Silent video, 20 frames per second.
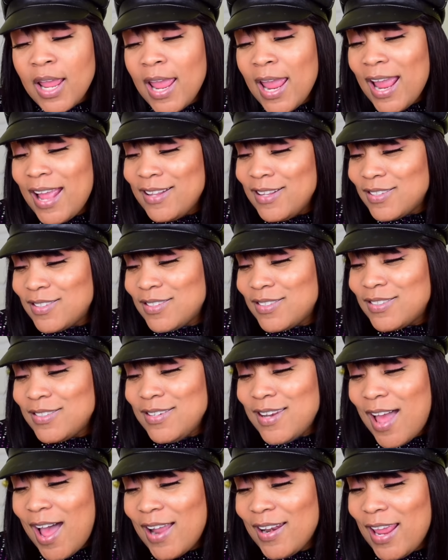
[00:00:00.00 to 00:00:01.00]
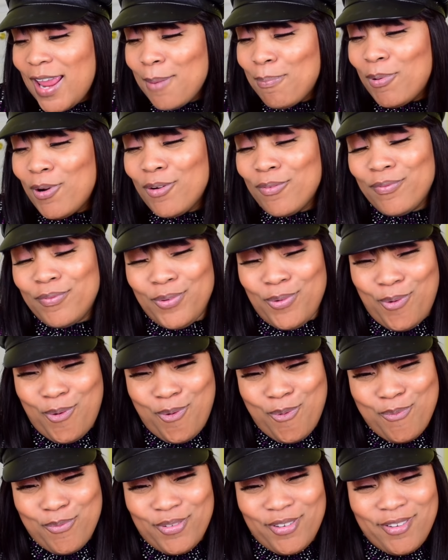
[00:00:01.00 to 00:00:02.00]
and this is not a
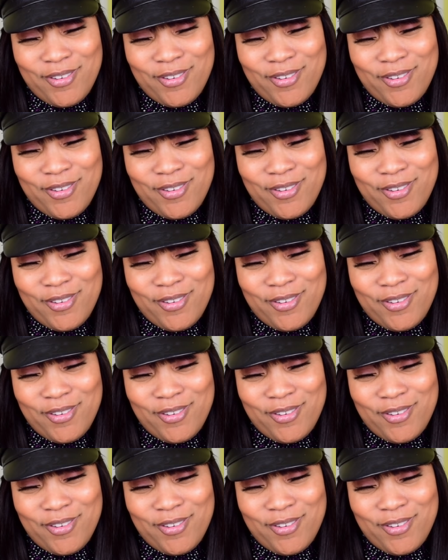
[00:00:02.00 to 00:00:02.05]
perfume,